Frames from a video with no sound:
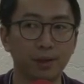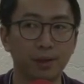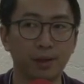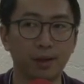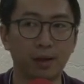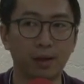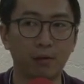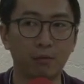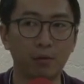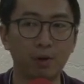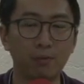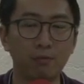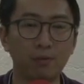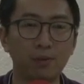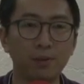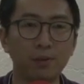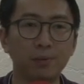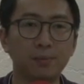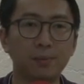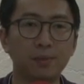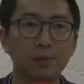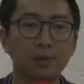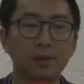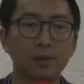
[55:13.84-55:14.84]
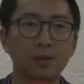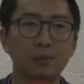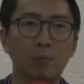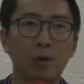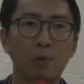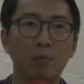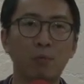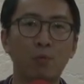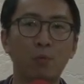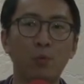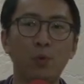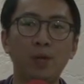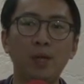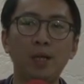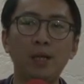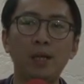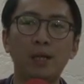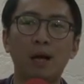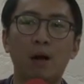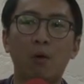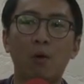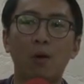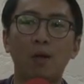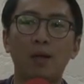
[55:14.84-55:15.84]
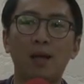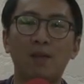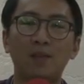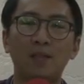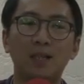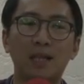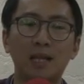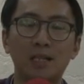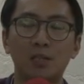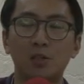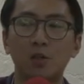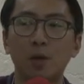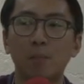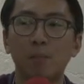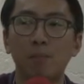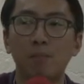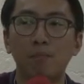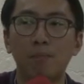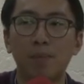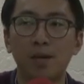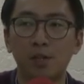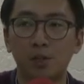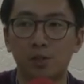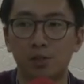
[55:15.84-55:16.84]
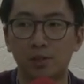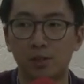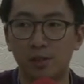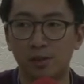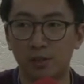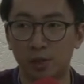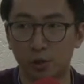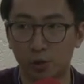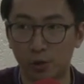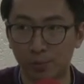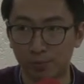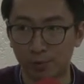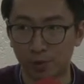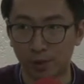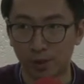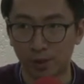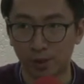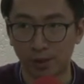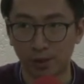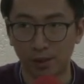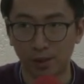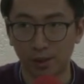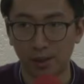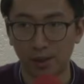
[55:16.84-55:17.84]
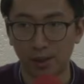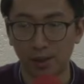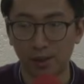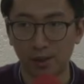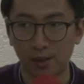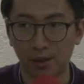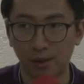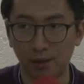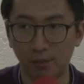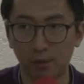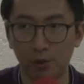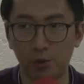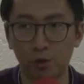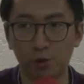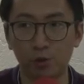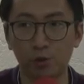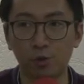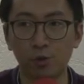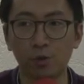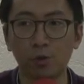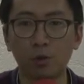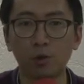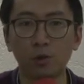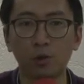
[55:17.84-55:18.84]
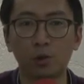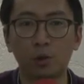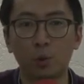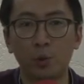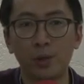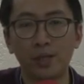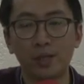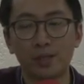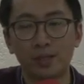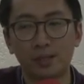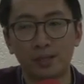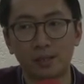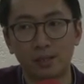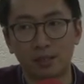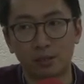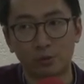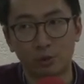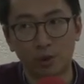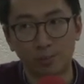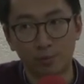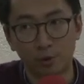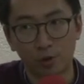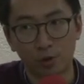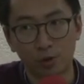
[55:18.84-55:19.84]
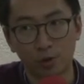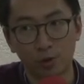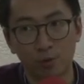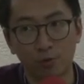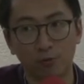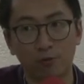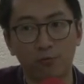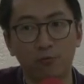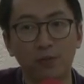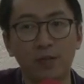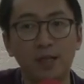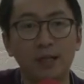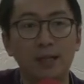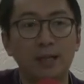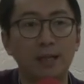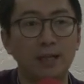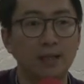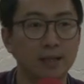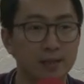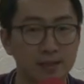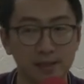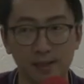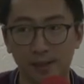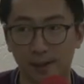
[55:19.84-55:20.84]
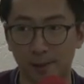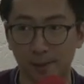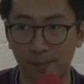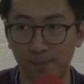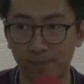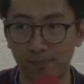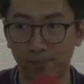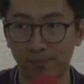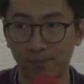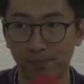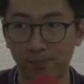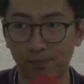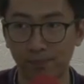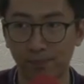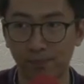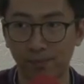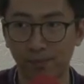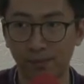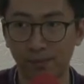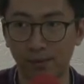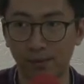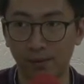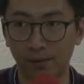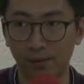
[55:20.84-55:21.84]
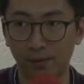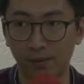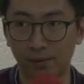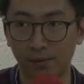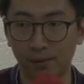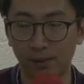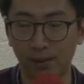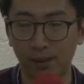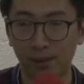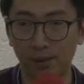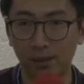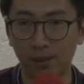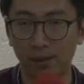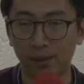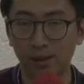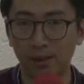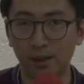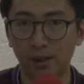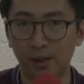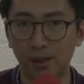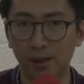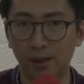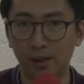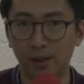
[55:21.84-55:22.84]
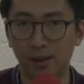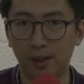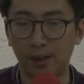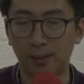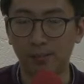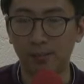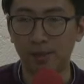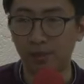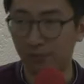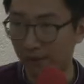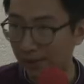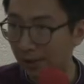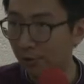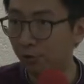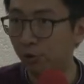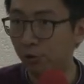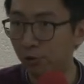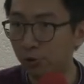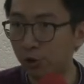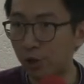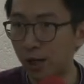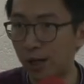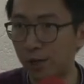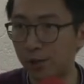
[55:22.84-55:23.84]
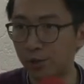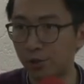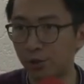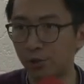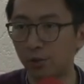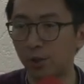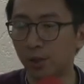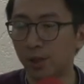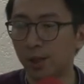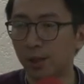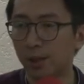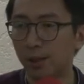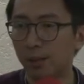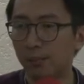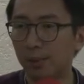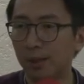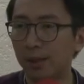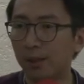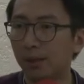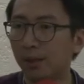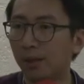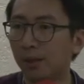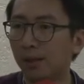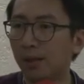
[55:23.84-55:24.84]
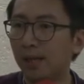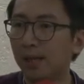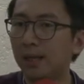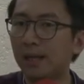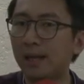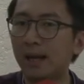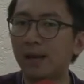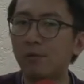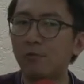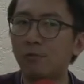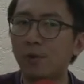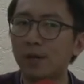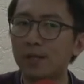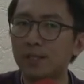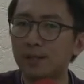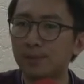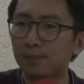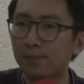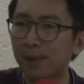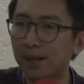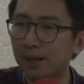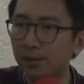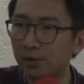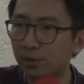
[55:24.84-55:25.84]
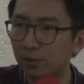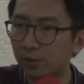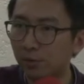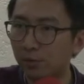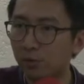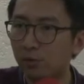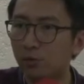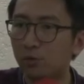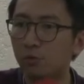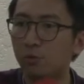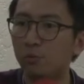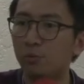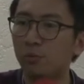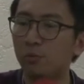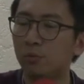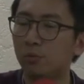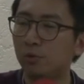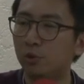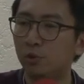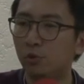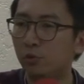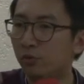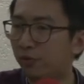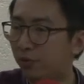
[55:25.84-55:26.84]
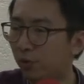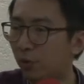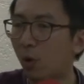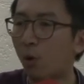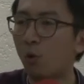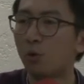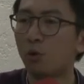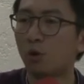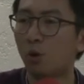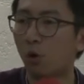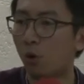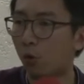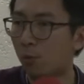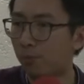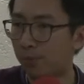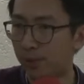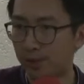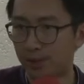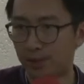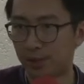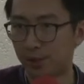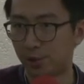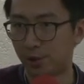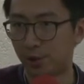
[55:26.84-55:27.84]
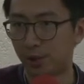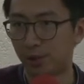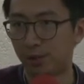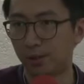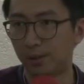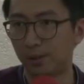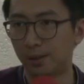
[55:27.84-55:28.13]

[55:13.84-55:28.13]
However, when our life does not match the scripture, we should not twist the scripture to fit us. Right? If they do challenge you. But they can respect you if you hold your own position.